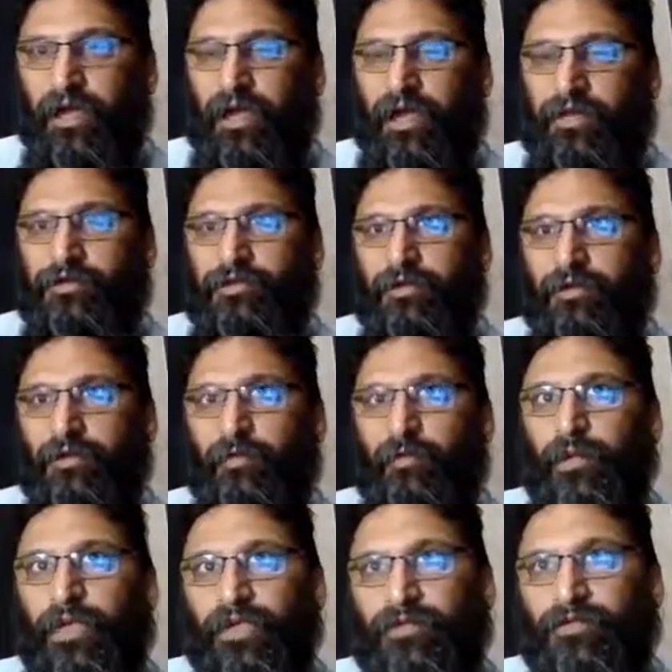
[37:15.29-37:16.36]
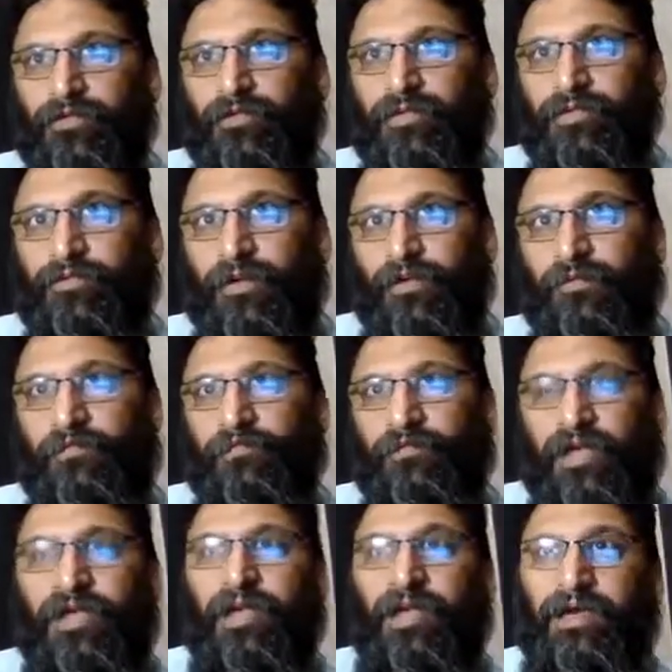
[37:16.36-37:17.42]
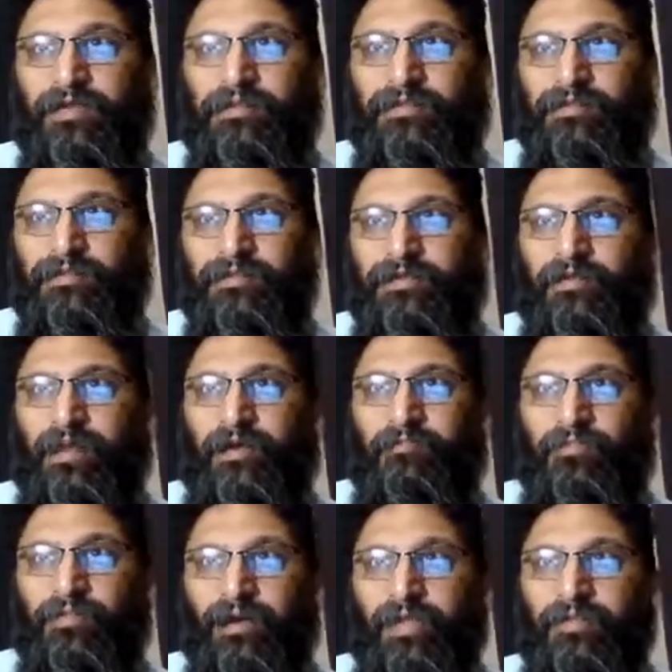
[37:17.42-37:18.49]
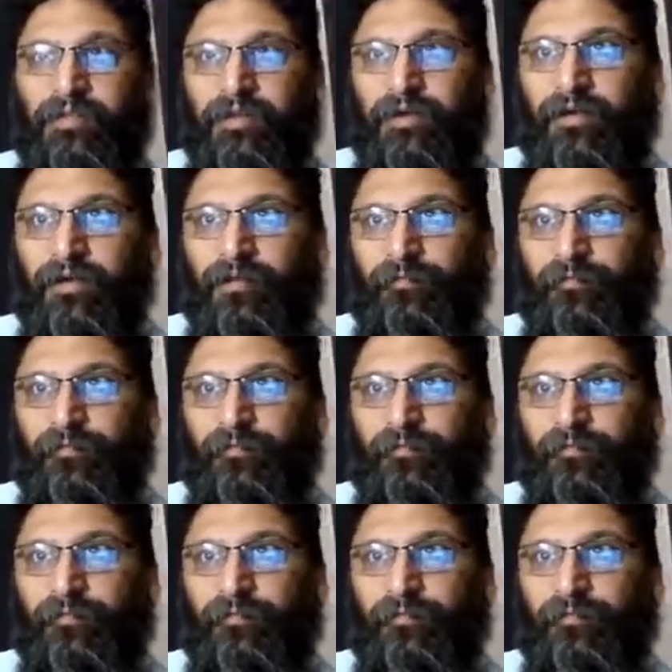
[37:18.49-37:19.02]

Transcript: and we can do this when we realize that breathing